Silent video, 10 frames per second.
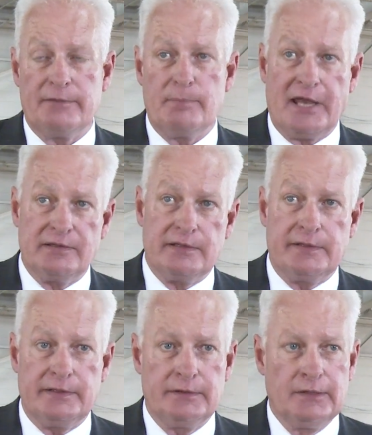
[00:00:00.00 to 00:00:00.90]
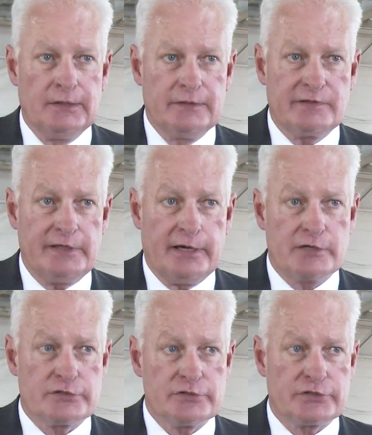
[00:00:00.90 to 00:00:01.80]
I've been to the to the
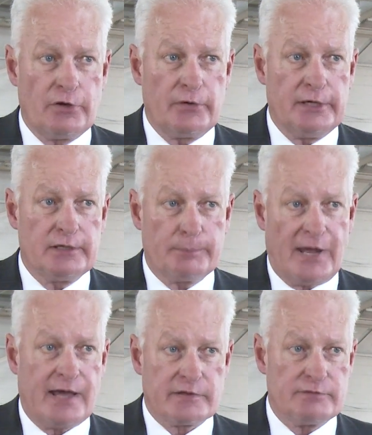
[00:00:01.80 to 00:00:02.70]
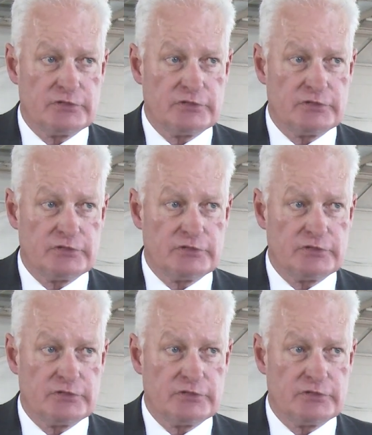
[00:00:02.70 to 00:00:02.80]
Ayrshire show here in the past.